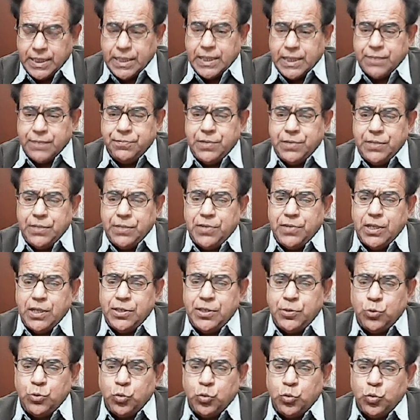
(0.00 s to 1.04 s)
We will
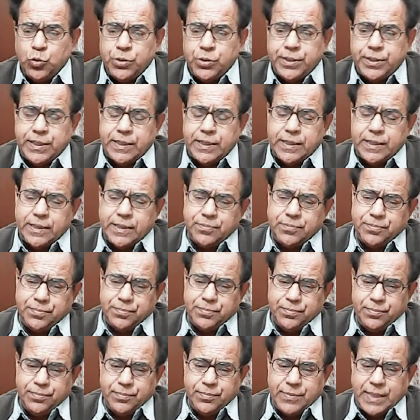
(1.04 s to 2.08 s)
use
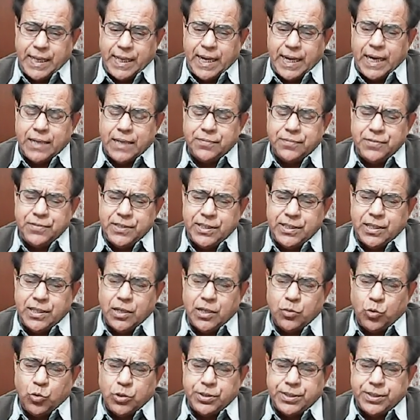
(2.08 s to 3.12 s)
that physical
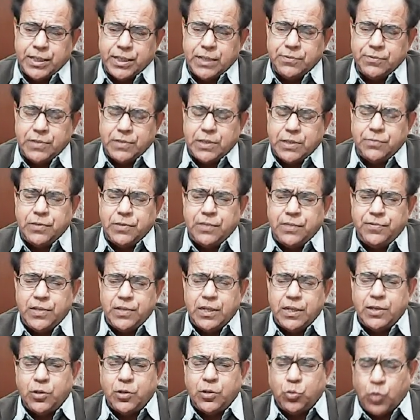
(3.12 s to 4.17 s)
constant which we will
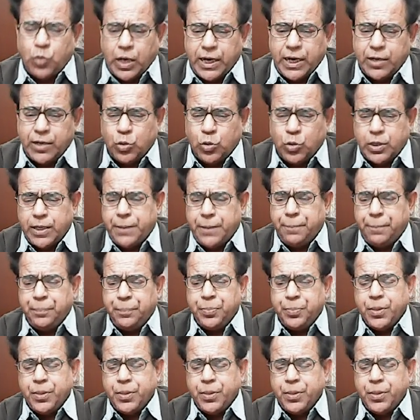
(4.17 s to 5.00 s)
require. Okay.